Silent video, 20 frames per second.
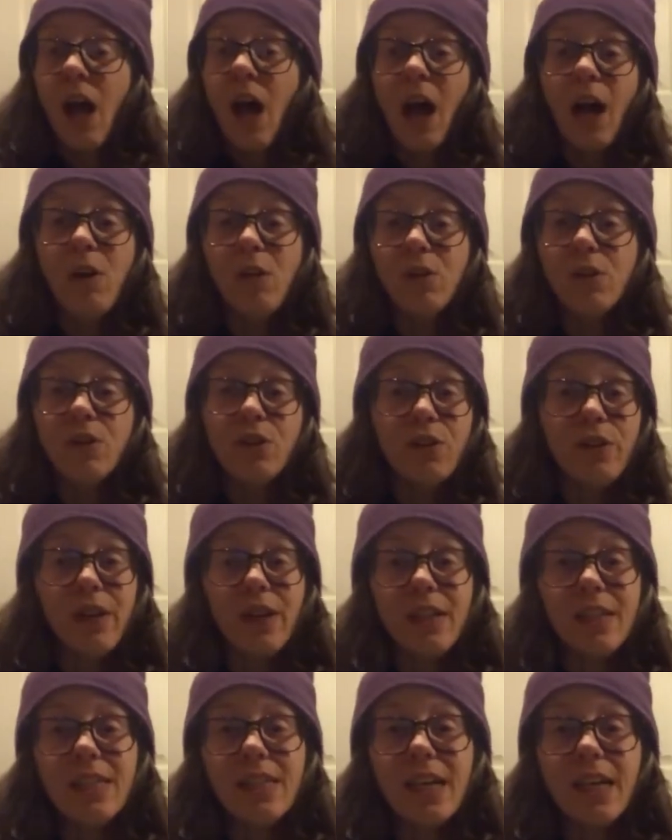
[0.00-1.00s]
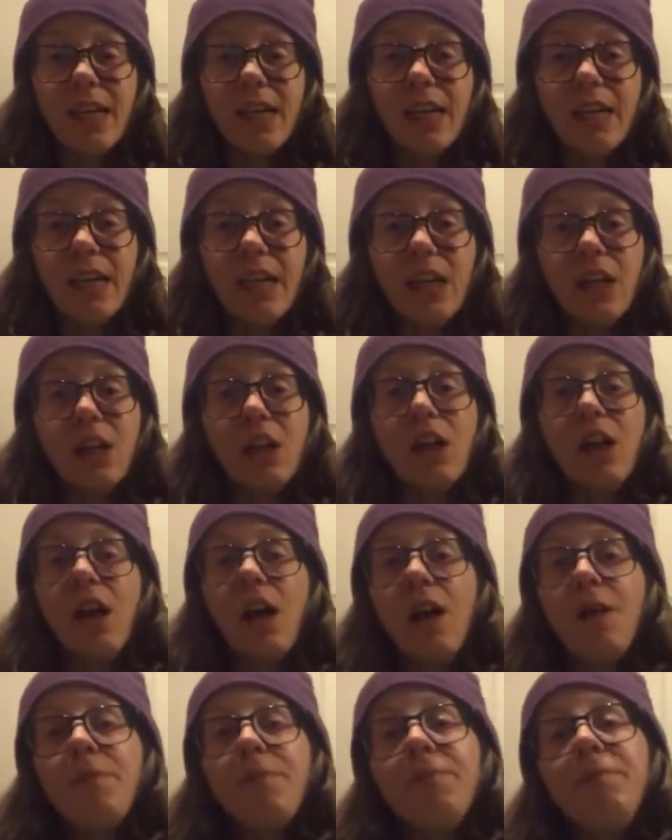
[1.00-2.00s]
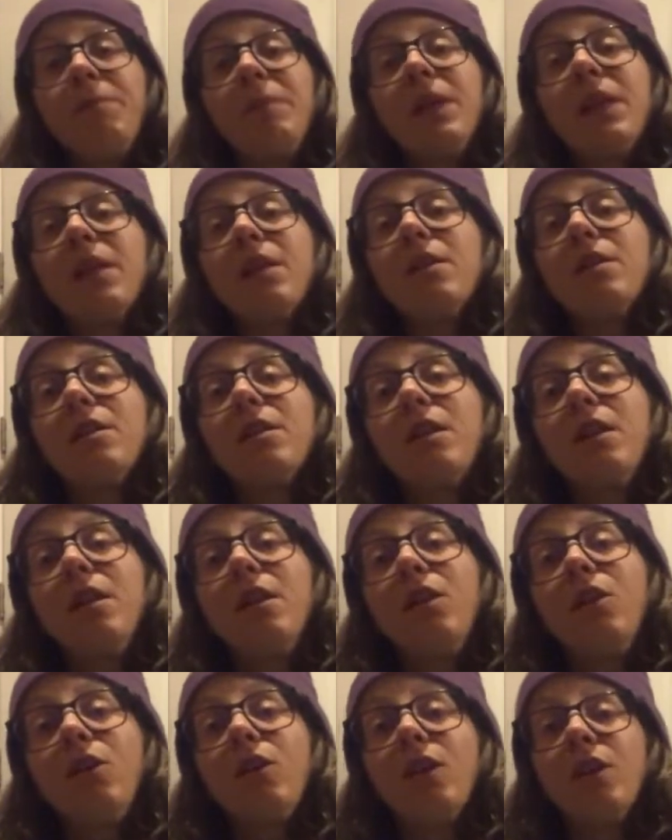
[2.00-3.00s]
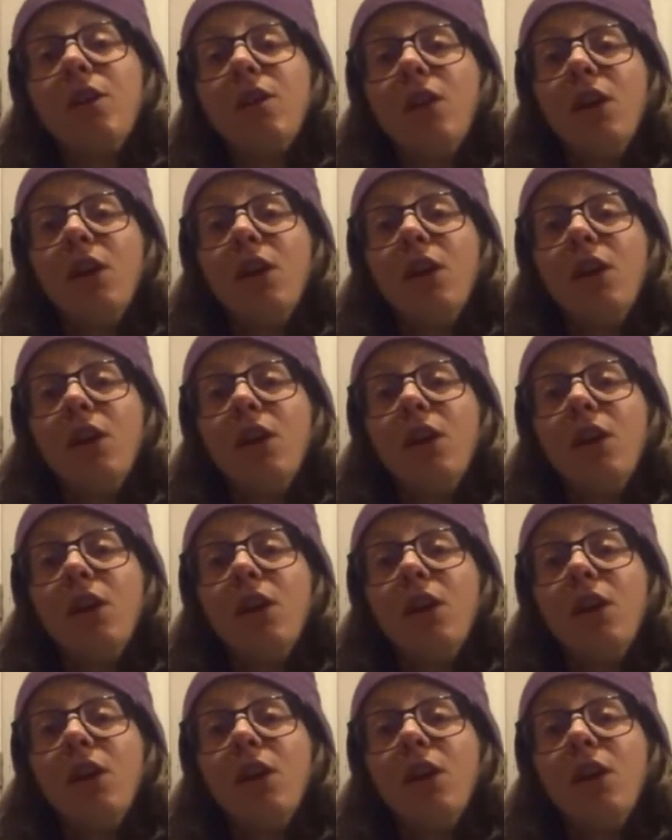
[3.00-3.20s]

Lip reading: I will show you that in a second here because you can